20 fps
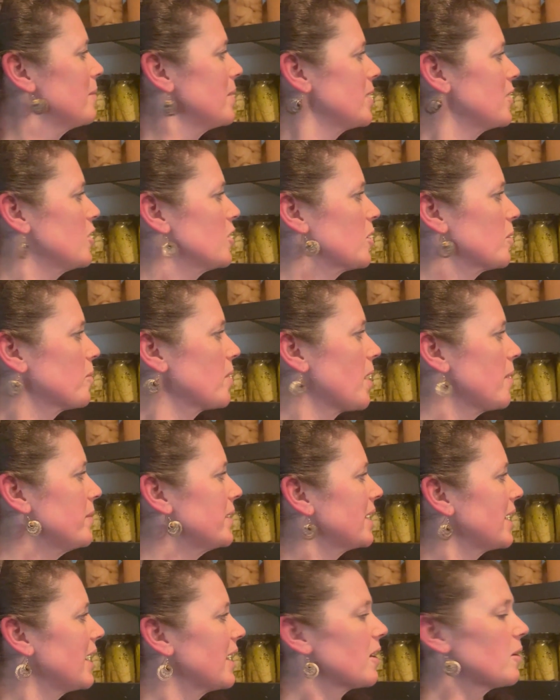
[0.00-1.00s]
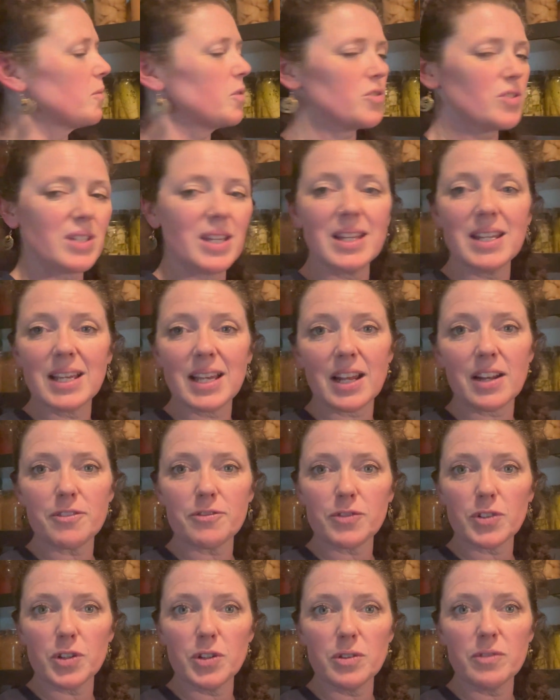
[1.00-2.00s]
You could probably can almost any kind of
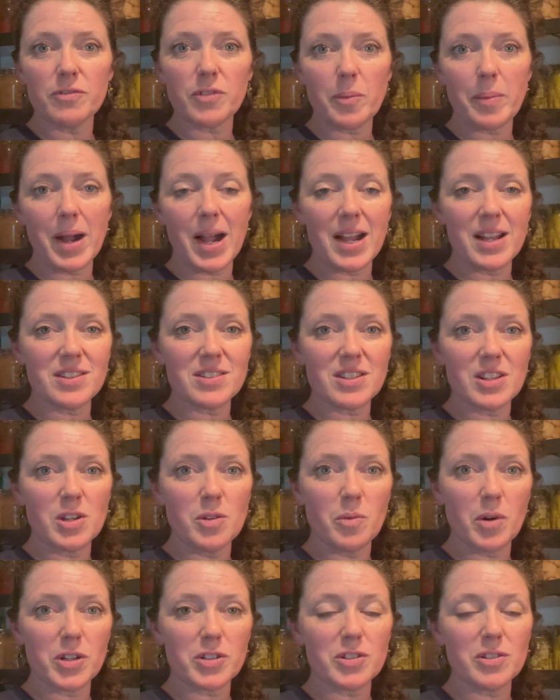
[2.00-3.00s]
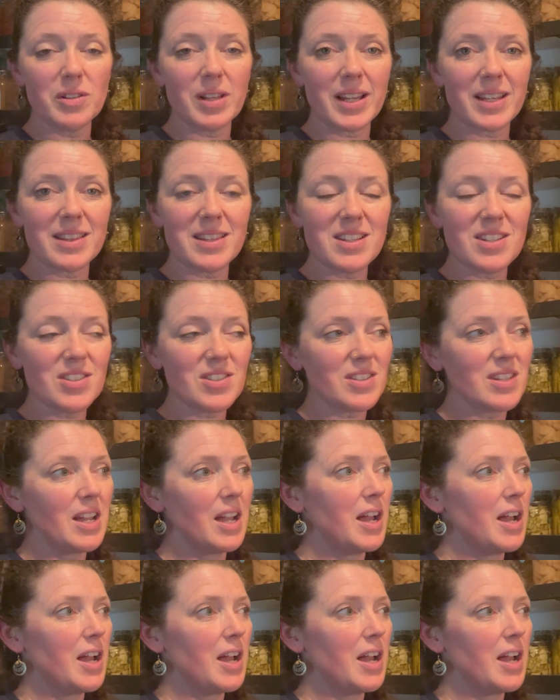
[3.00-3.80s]
fruit for pies that you want to like this.